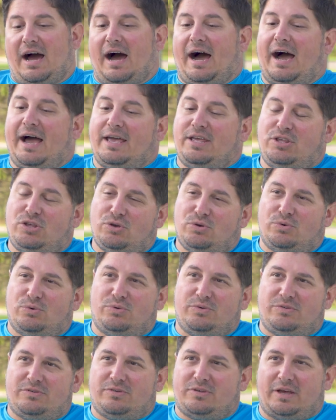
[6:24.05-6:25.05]
I
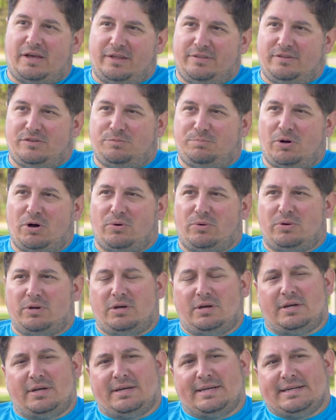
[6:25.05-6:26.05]
use on this boat.
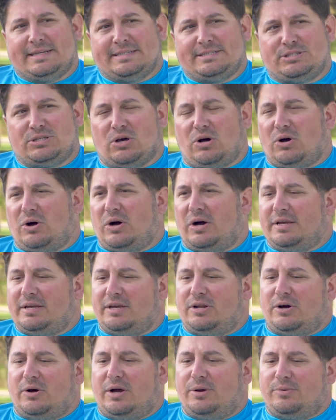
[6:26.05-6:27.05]
So
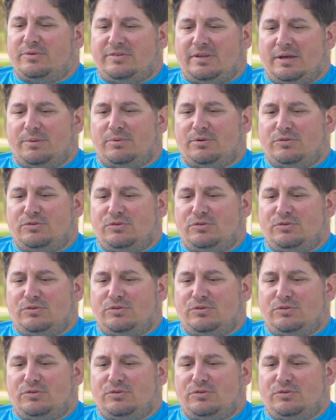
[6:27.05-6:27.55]
you know, I was able